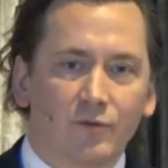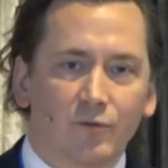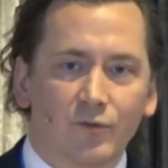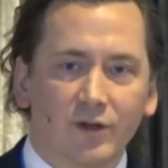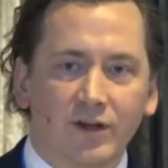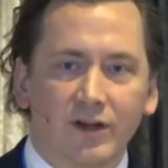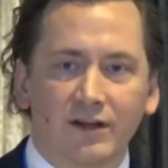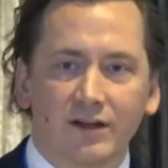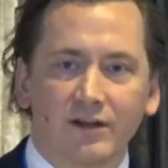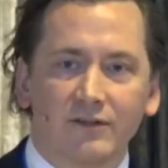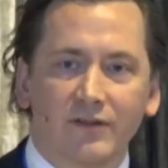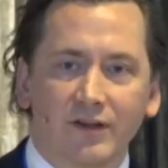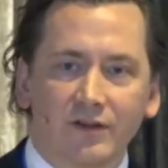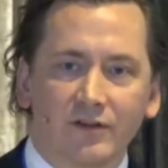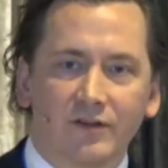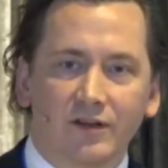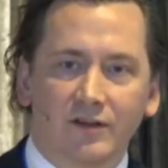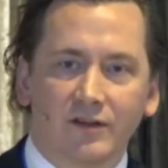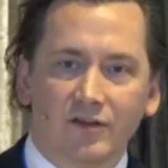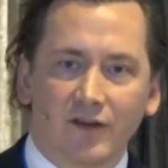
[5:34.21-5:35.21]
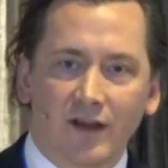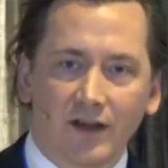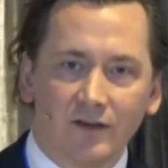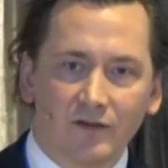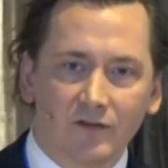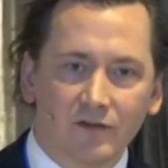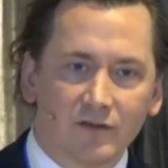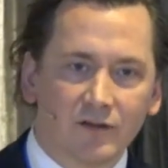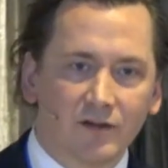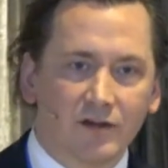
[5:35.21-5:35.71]
We can invest in
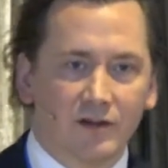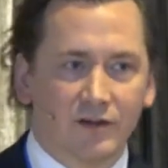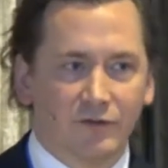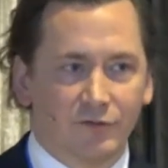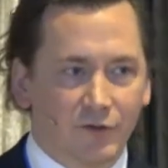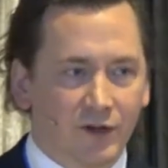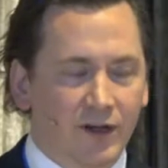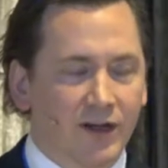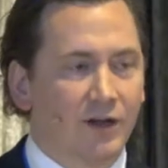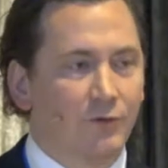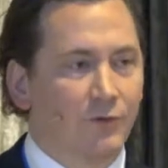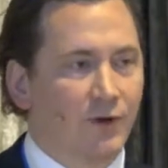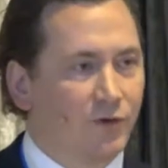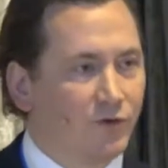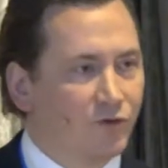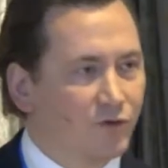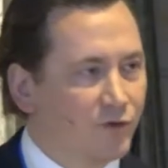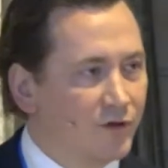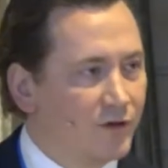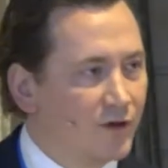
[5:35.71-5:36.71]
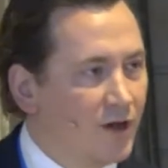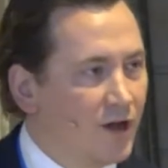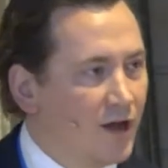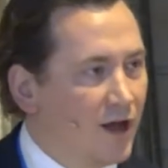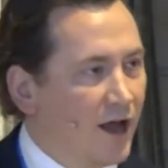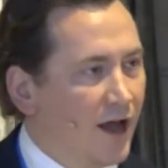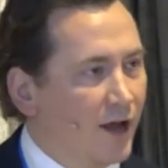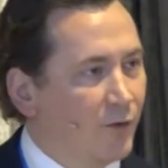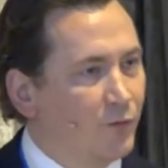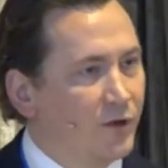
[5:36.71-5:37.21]
tanks if we get around to it,
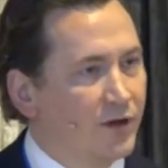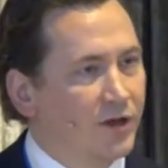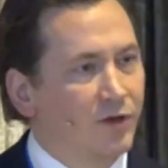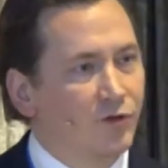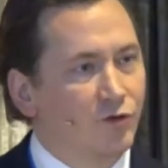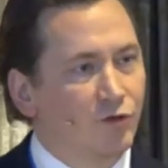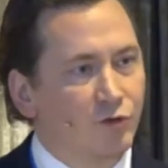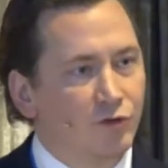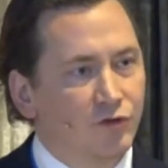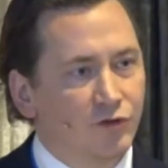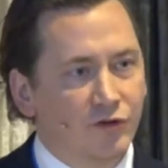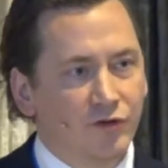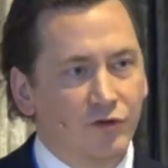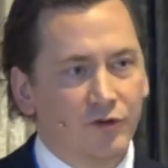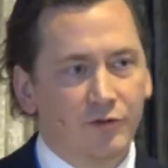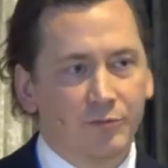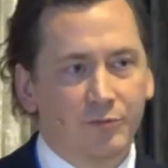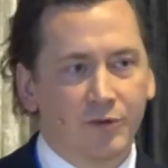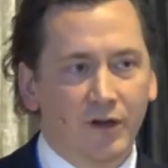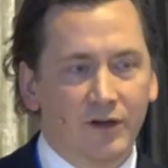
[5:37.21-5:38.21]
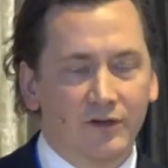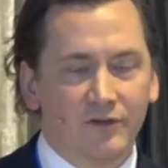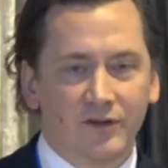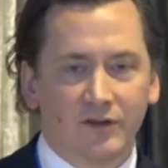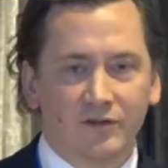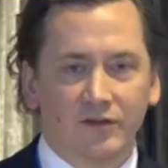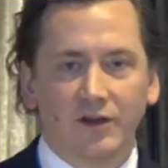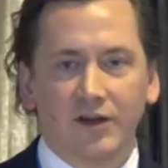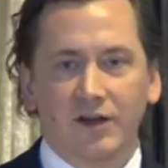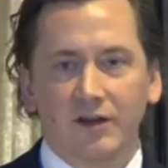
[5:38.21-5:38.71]
and we can do security
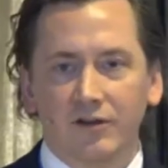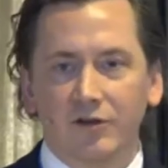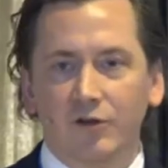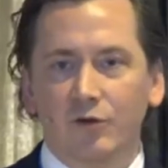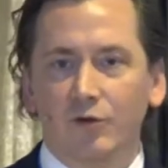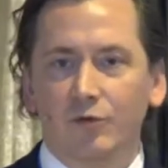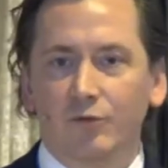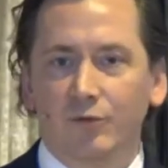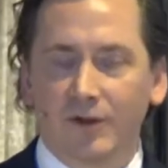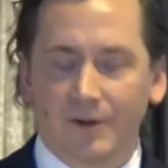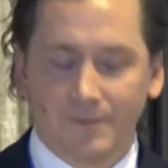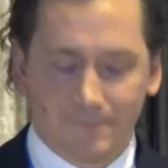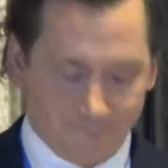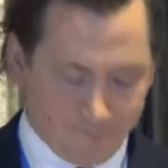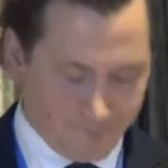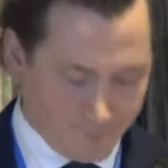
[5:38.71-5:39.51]
politics in the old way.